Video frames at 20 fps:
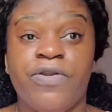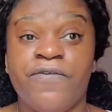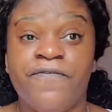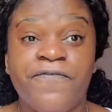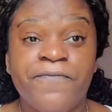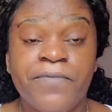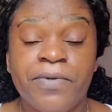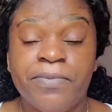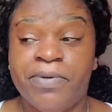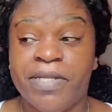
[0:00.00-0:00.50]
They
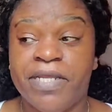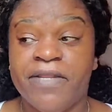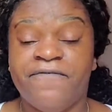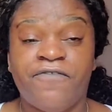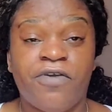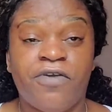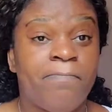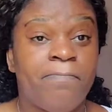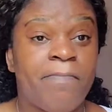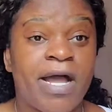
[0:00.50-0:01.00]
loaded the
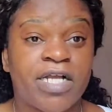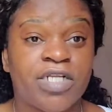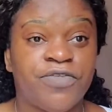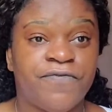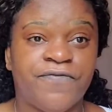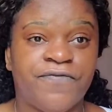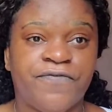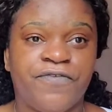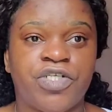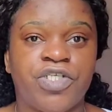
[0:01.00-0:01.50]
plane from
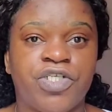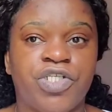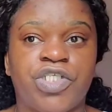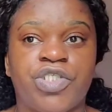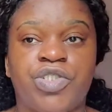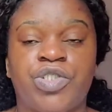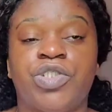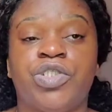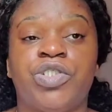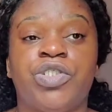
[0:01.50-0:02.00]
back to
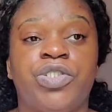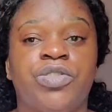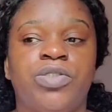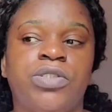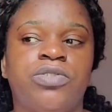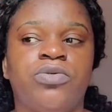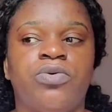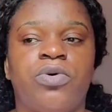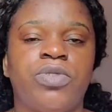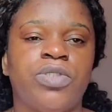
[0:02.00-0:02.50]
front just
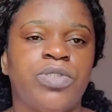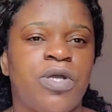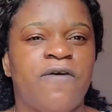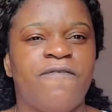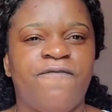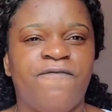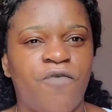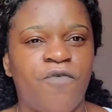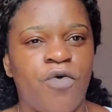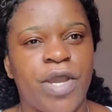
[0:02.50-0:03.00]

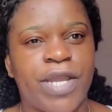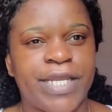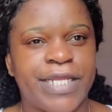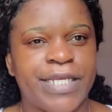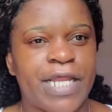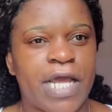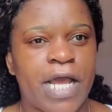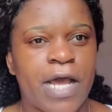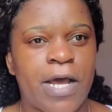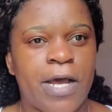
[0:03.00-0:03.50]
to
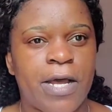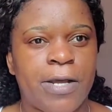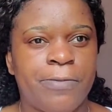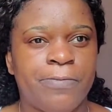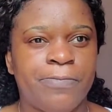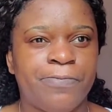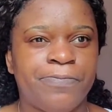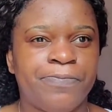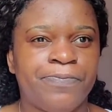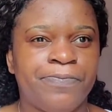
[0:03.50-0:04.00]
avoid
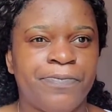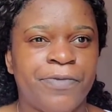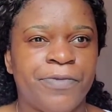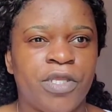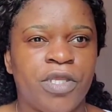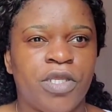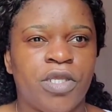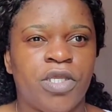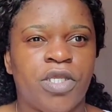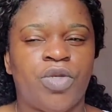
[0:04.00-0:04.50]

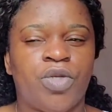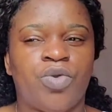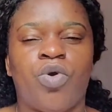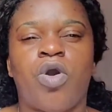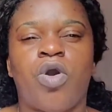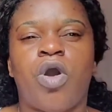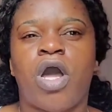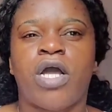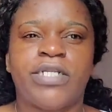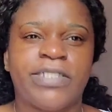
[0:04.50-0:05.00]

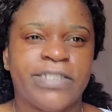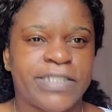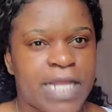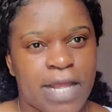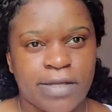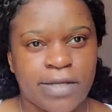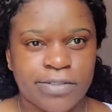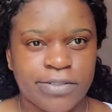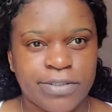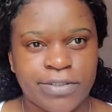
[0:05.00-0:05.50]
you know,
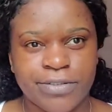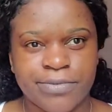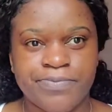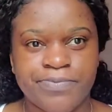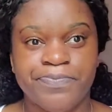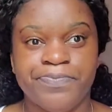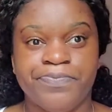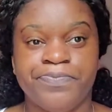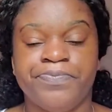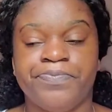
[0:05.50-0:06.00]

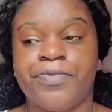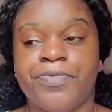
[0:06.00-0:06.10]
contact,